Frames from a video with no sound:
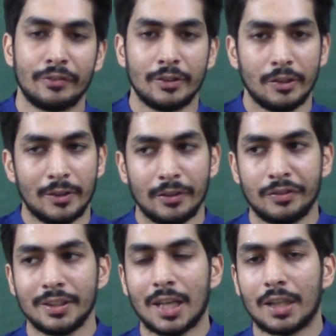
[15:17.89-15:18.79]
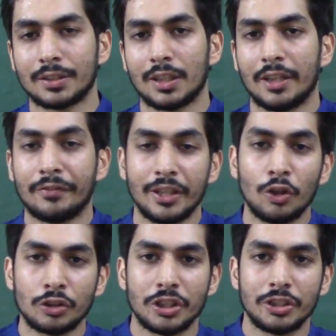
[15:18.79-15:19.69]
if he
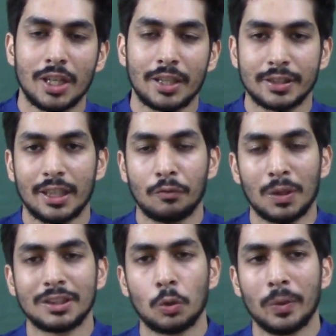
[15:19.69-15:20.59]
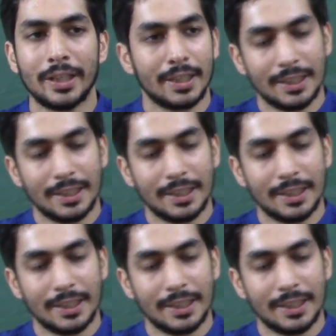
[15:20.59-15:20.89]
or she is asking once a week,